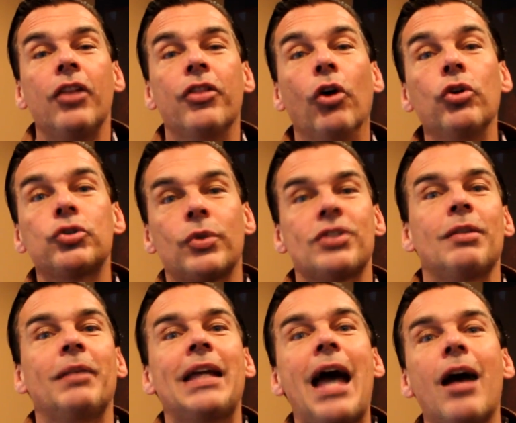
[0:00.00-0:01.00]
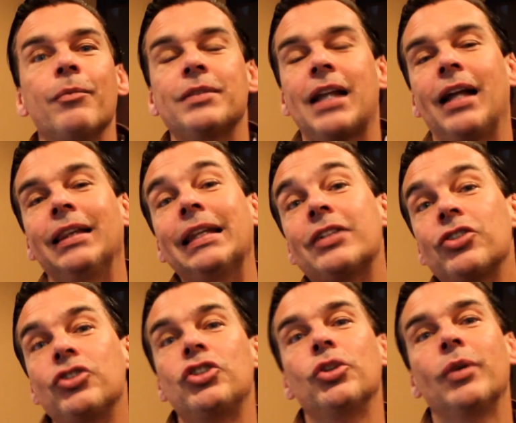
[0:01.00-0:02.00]
Those were some of the albums that I
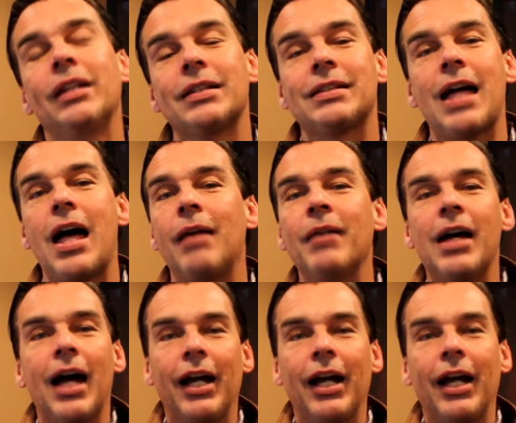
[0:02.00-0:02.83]
listened to in this time.